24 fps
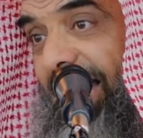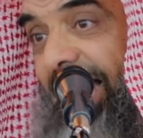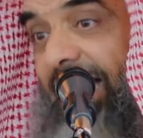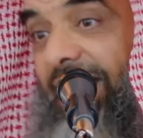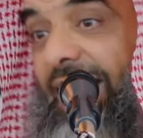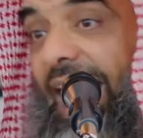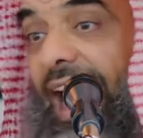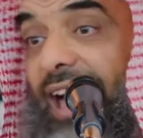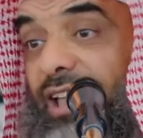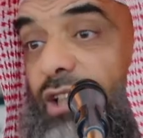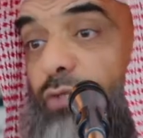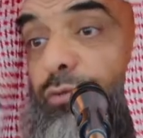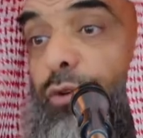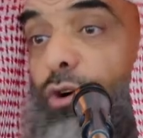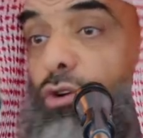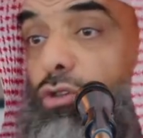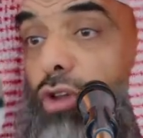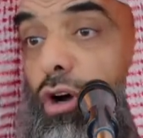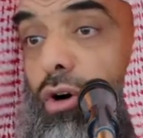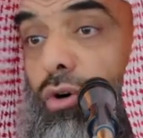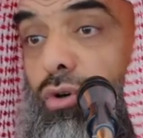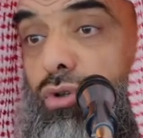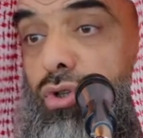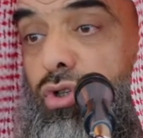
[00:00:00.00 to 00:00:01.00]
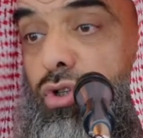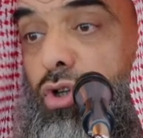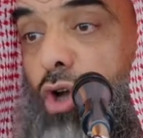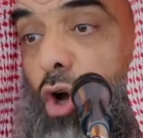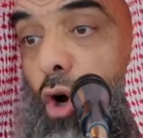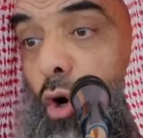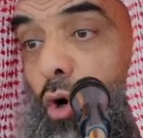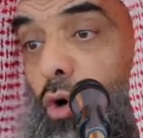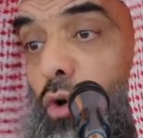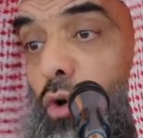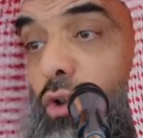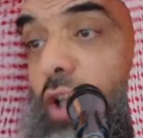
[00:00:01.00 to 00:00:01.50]
That's for those
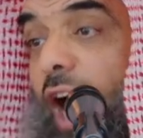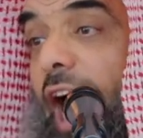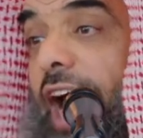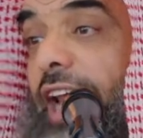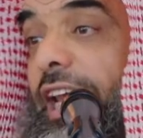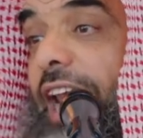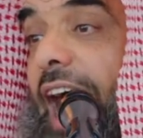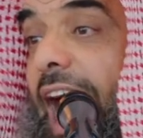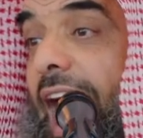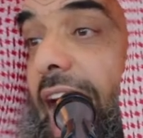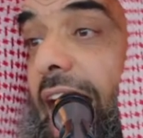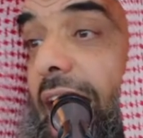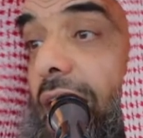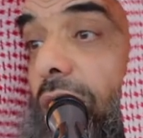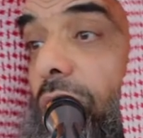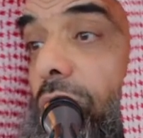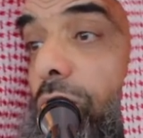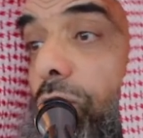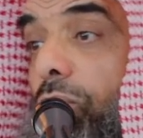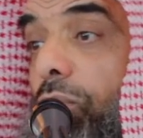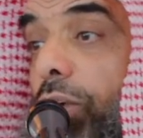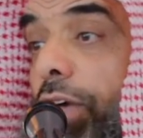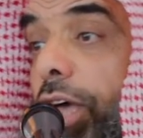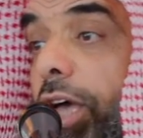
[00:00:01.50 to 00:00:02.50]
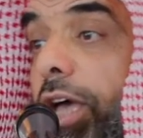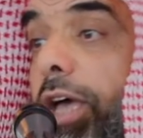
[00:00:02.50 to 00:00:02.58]
who die now.